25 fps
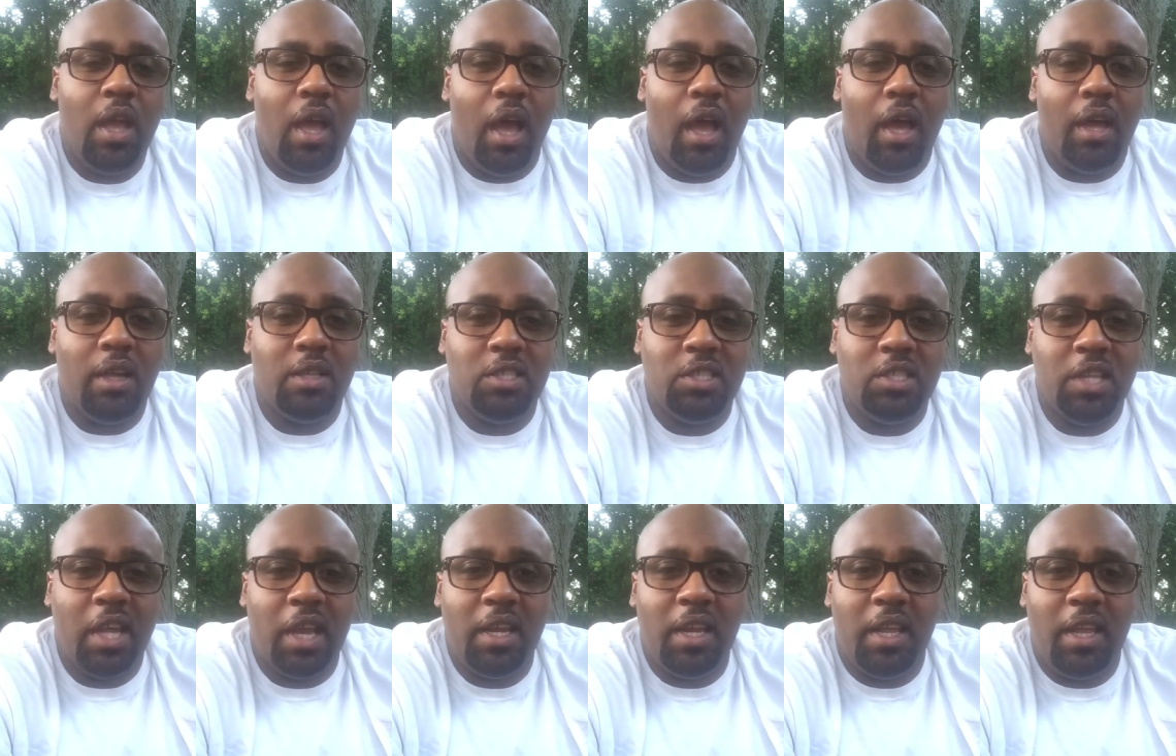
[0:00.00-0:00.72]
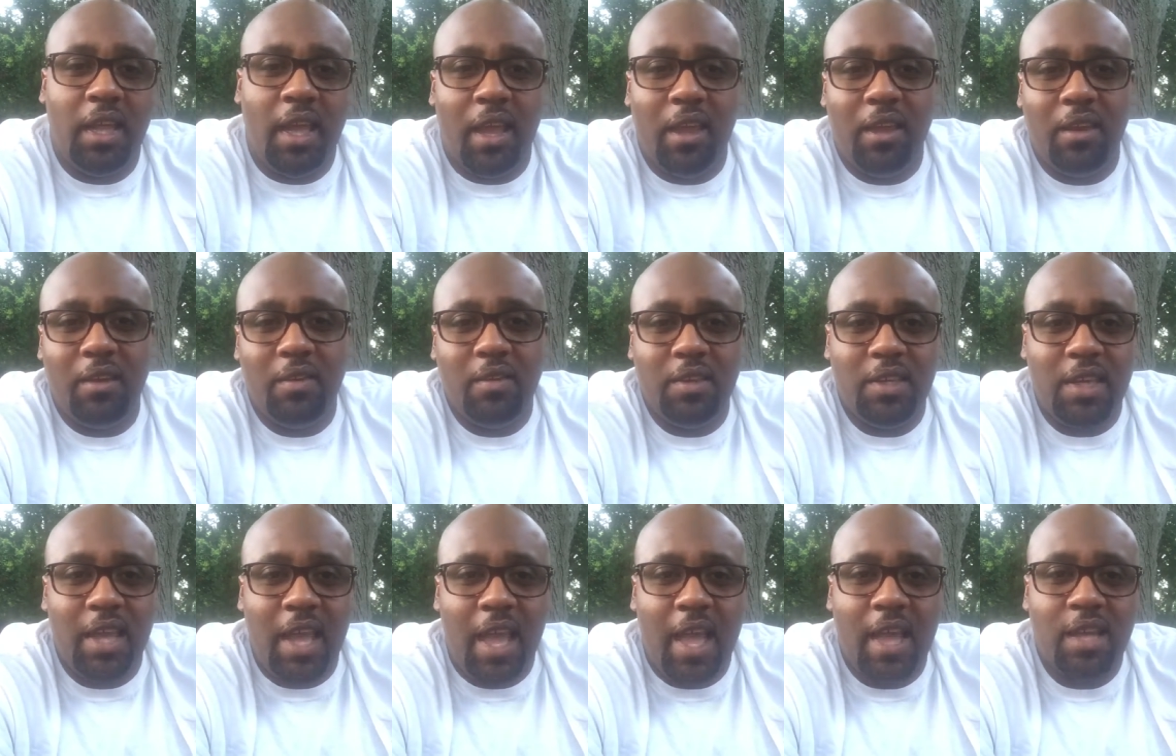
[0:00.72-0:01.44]

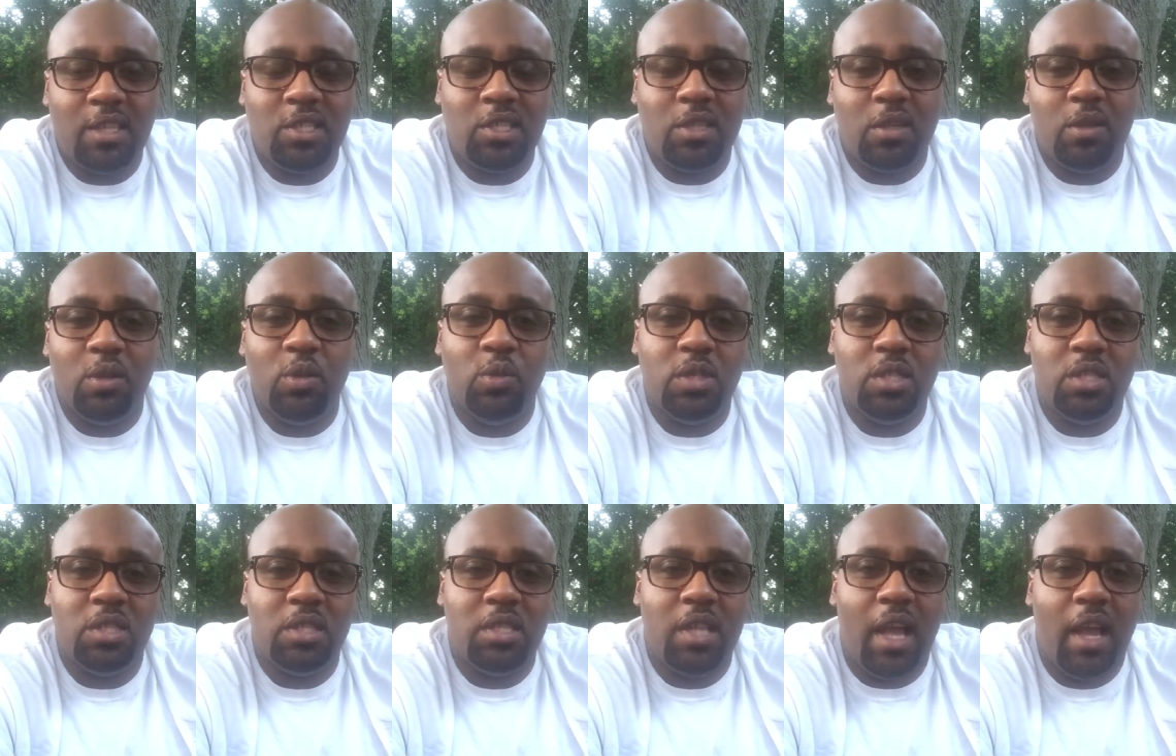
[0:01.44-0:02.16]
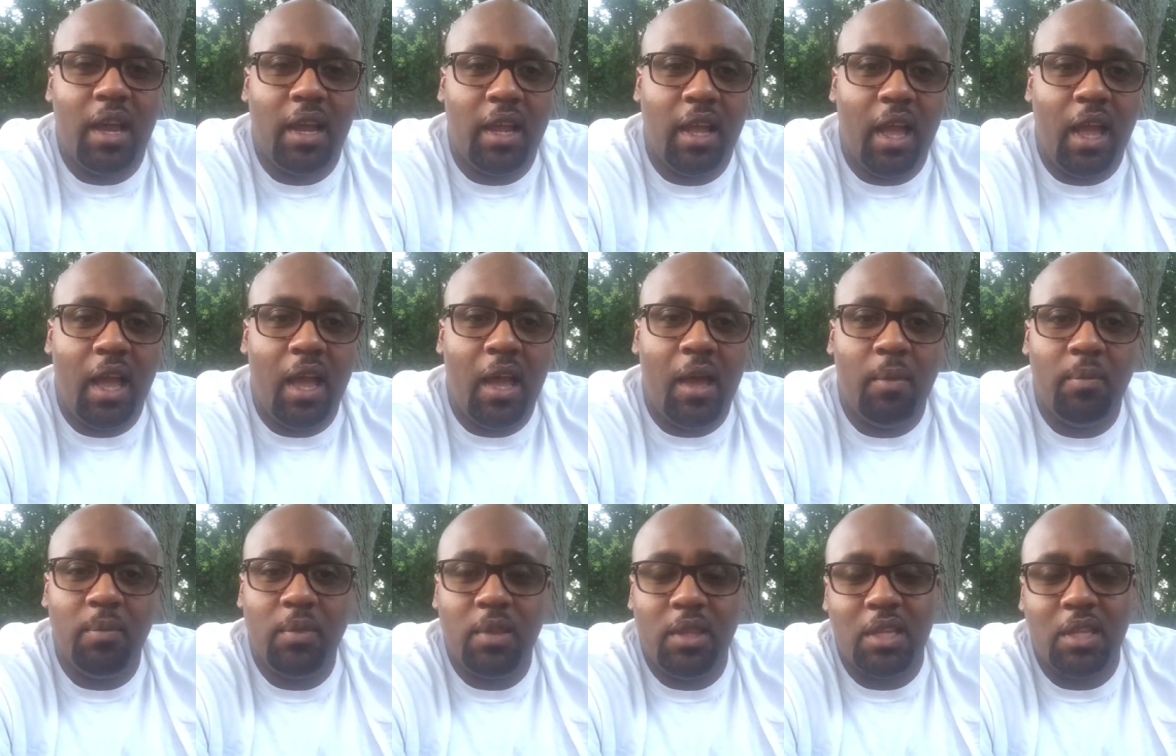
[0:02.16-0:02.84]
jda-solutions.com.